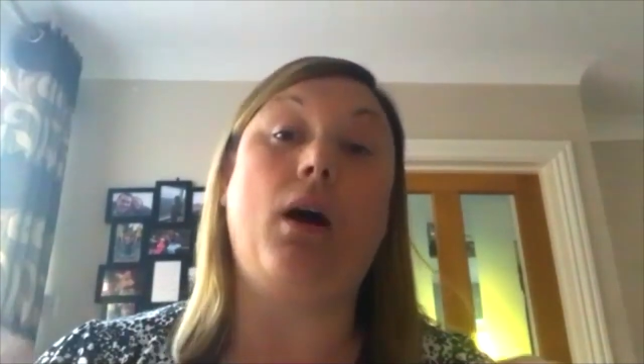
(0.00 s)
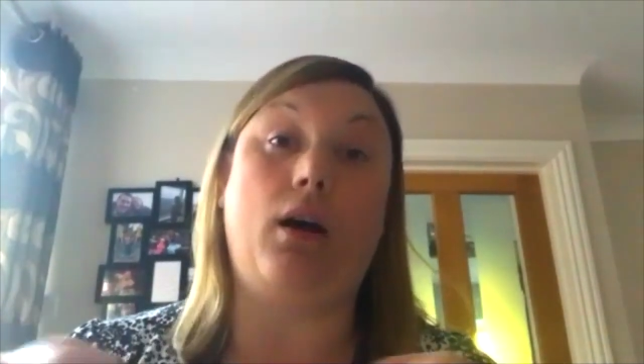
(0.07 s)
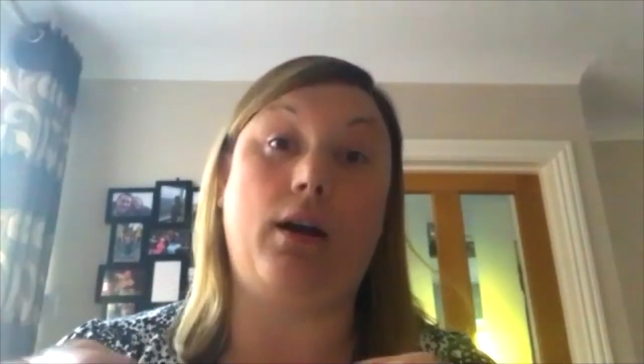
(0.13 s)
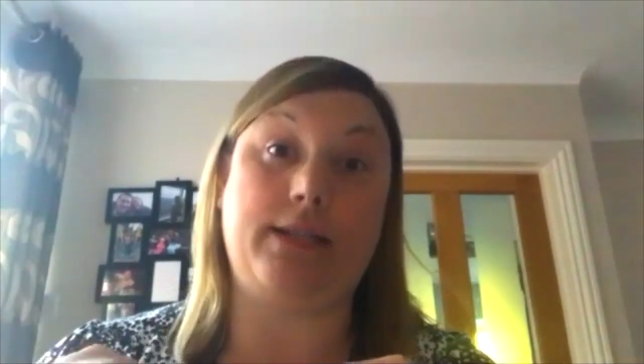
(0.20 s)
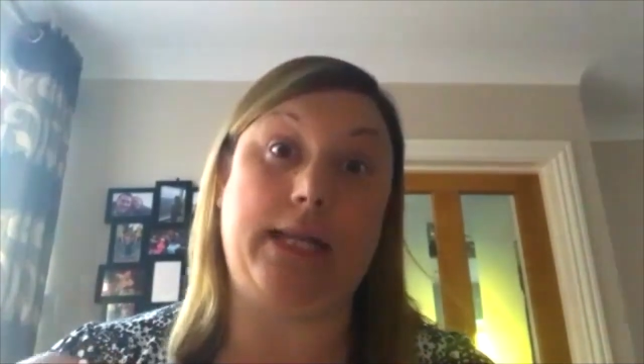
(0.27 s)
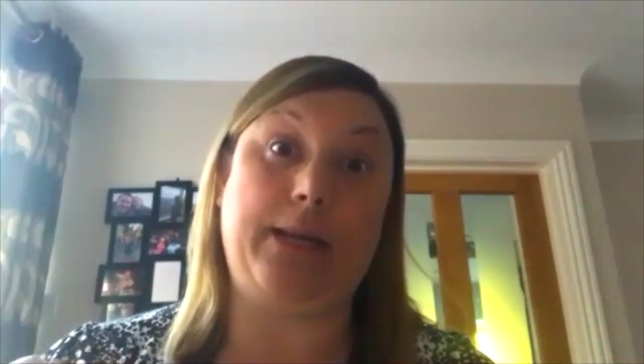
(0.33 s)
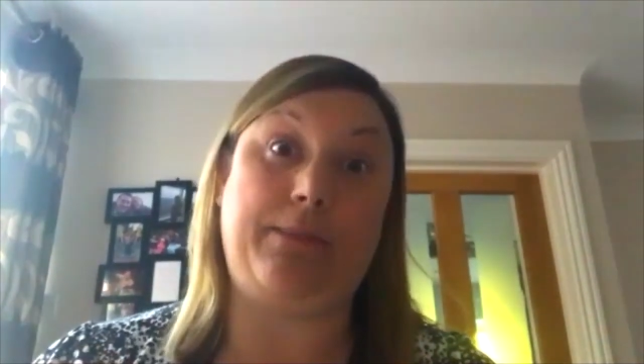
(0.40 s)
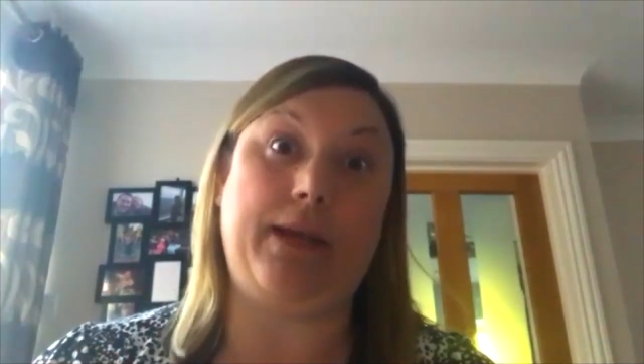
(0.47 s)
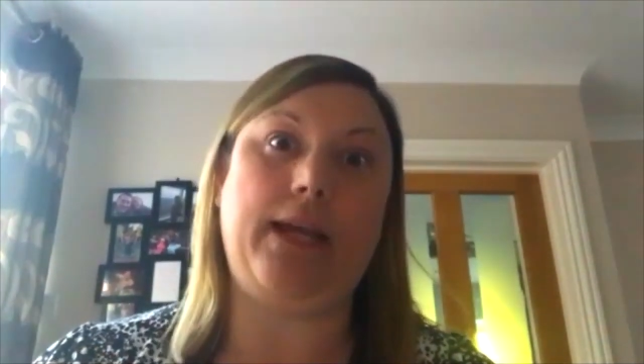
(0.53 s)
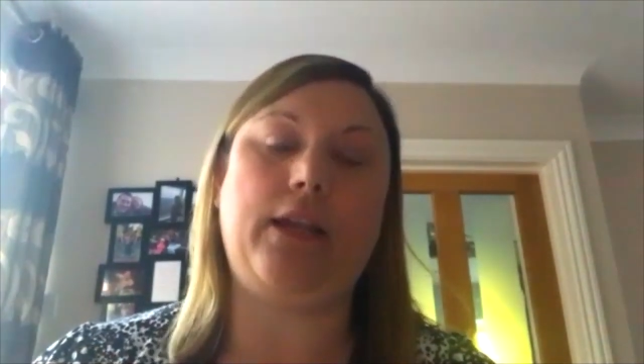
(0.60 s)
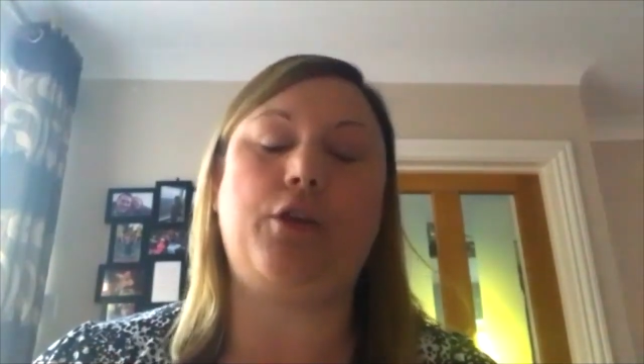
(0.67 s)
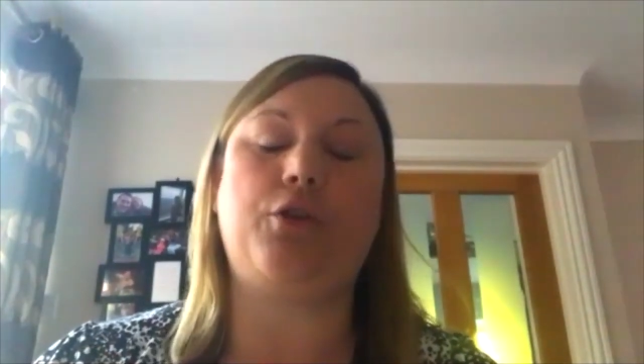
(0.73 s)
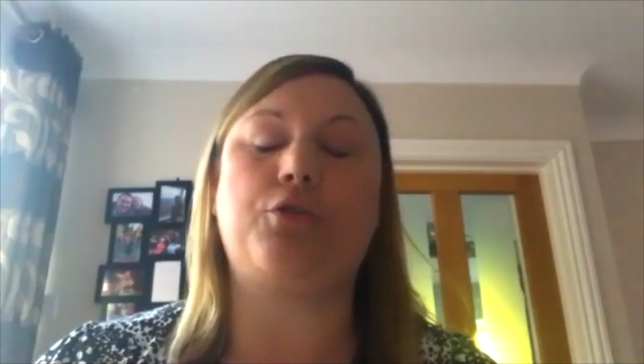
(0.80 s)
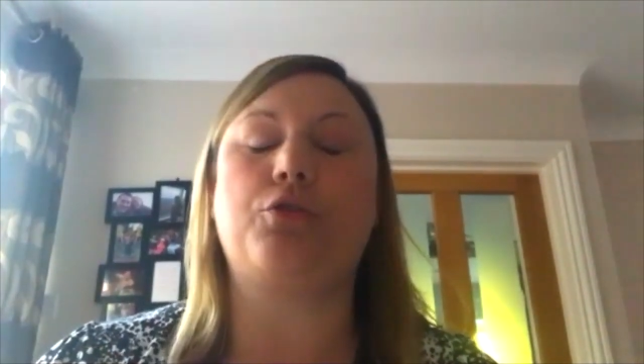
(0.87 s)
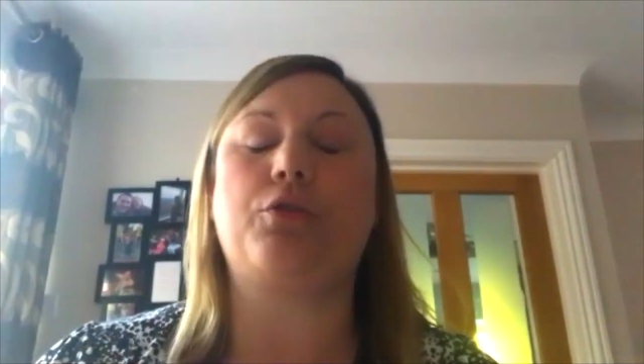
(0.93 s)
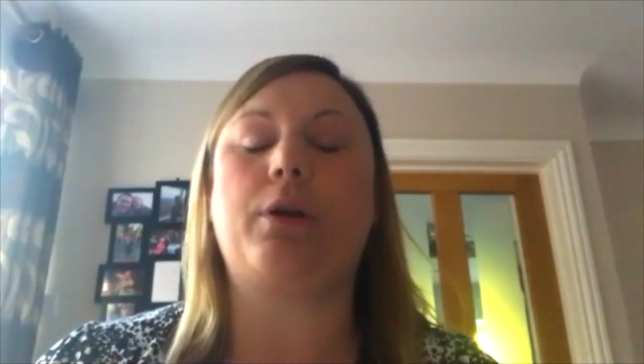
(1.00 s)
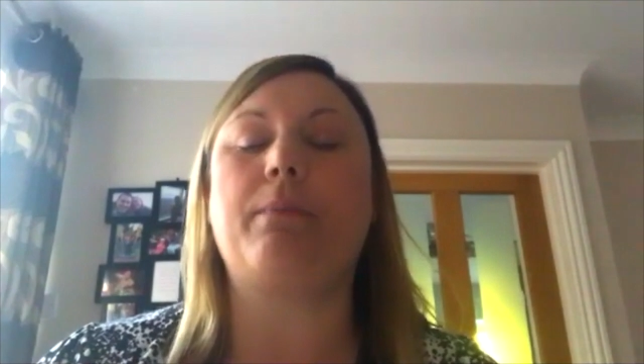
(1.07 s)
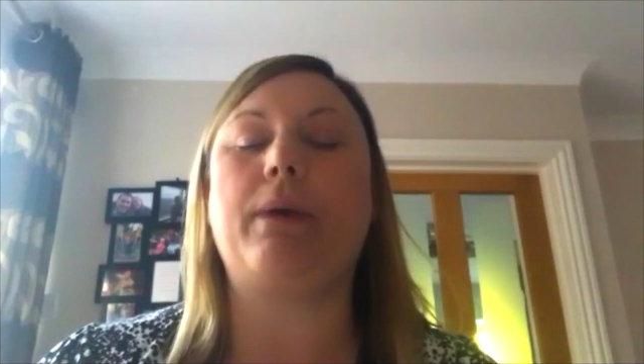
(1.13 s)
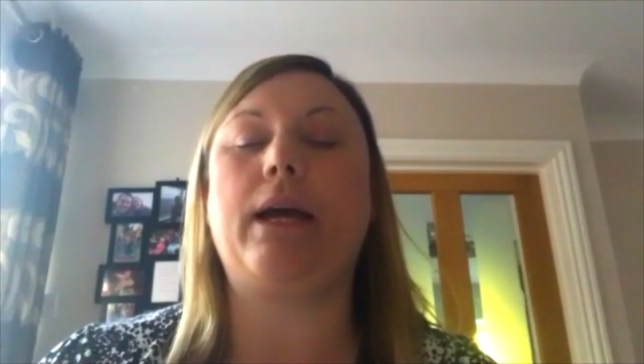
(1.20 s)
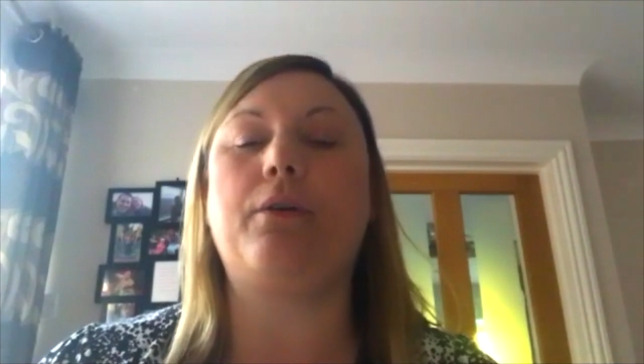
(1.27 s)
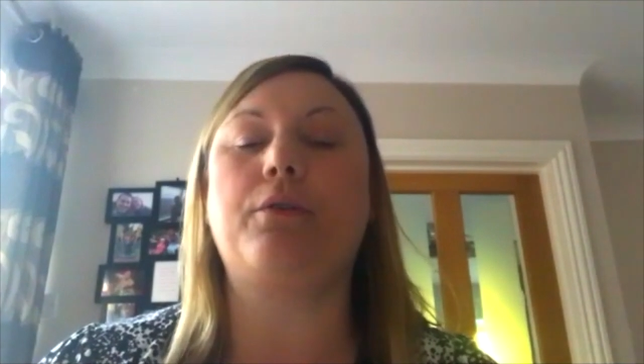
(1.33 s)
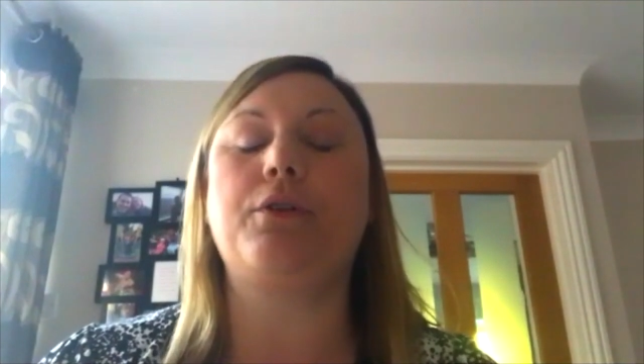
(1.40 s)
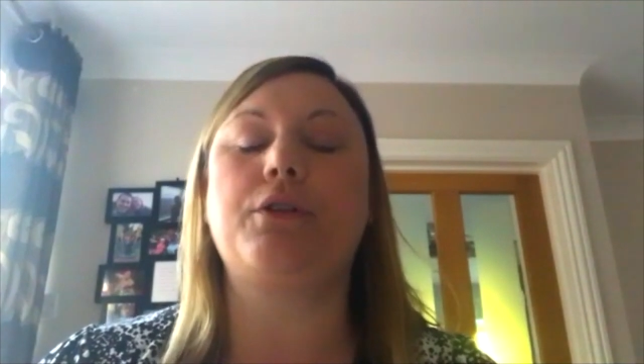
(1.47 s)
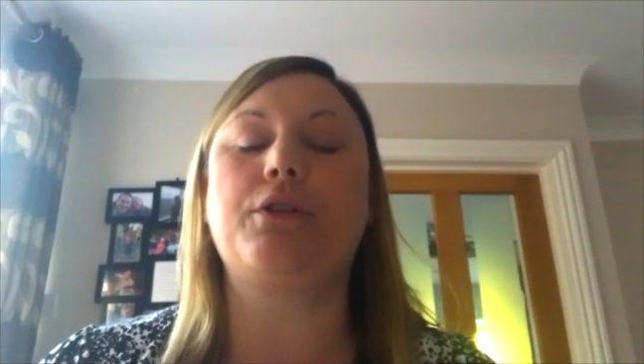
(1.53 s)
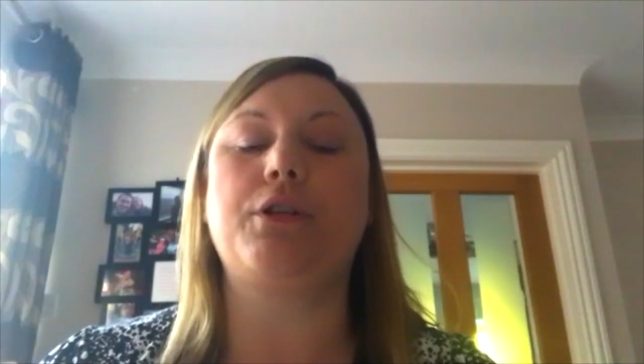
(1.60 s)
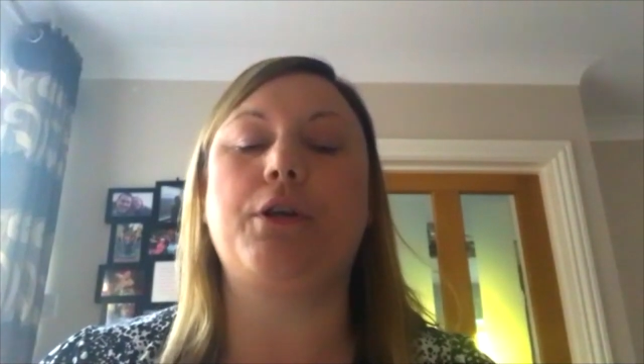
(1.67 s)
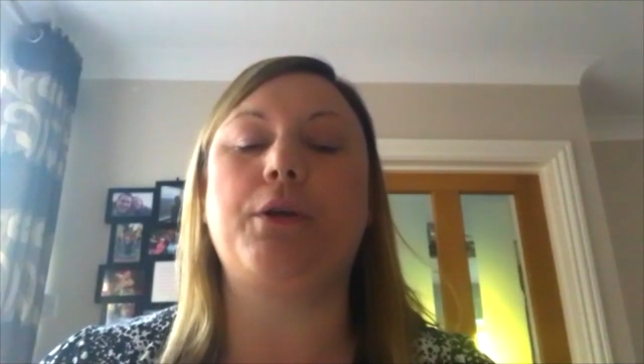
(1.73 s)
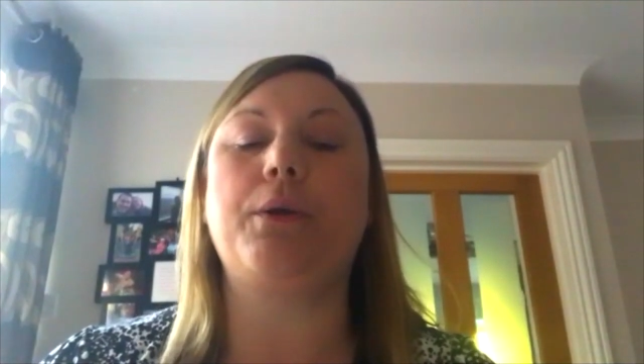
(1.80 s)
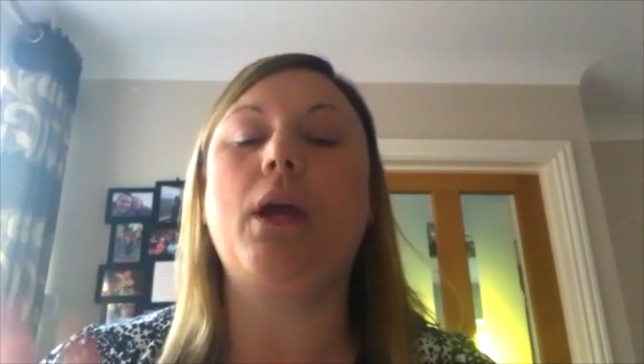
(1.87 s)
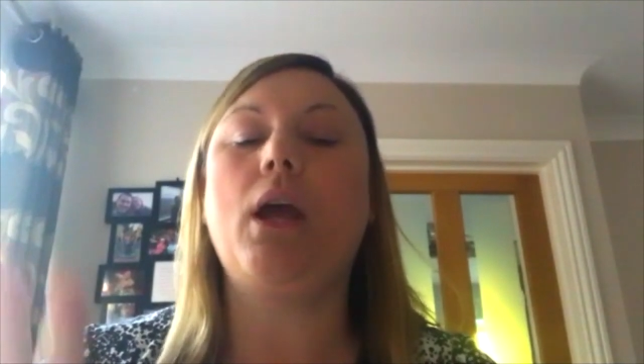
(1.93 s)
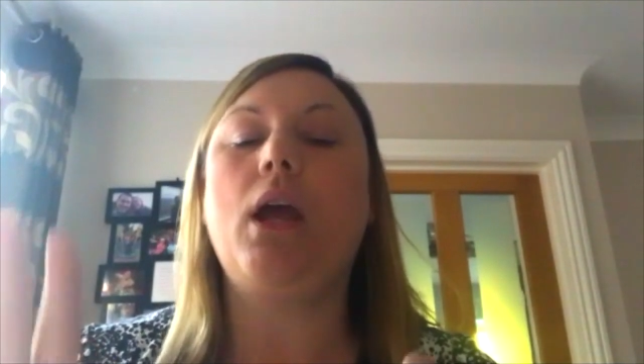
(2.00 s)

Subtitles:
RCP that you're talking about do,